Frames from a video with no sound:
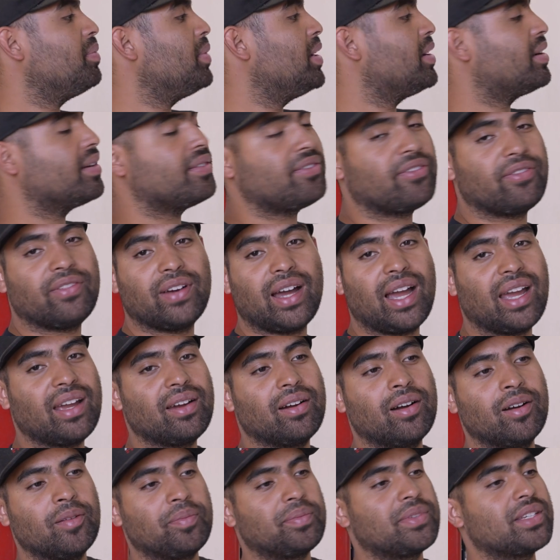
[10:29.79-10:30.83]
You can, I
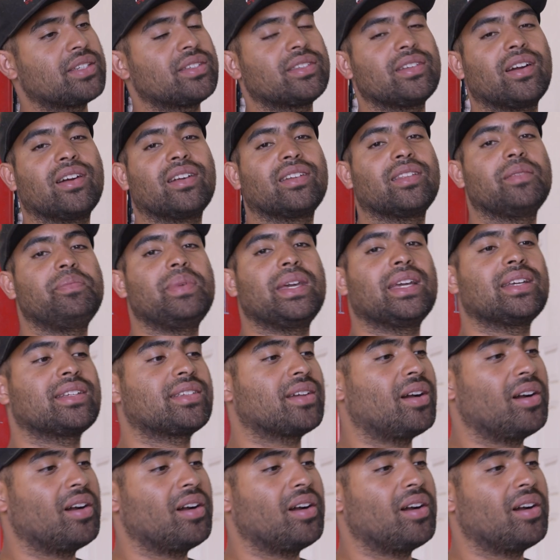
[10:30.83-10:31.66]
hope to start the biggest